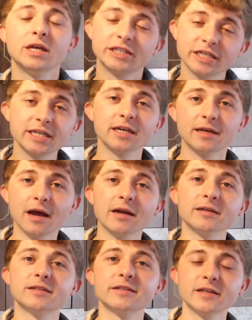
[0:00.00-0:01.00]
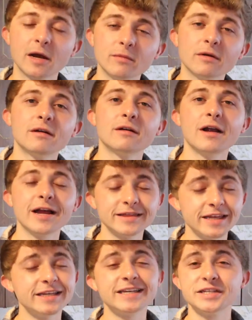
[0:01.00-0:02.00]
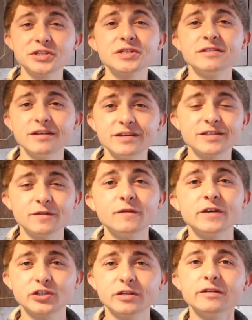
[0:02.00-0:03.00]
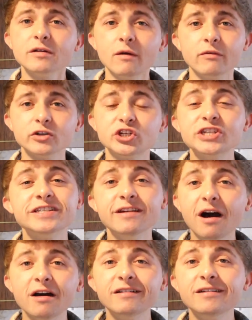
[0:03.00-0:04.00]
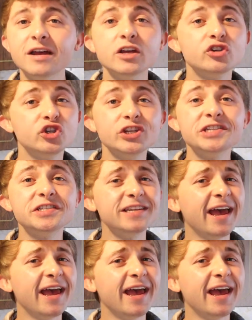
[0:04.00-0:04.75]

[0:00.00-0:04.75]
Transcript: This is it, guys. Summer, I think it's officially over. She's done, she's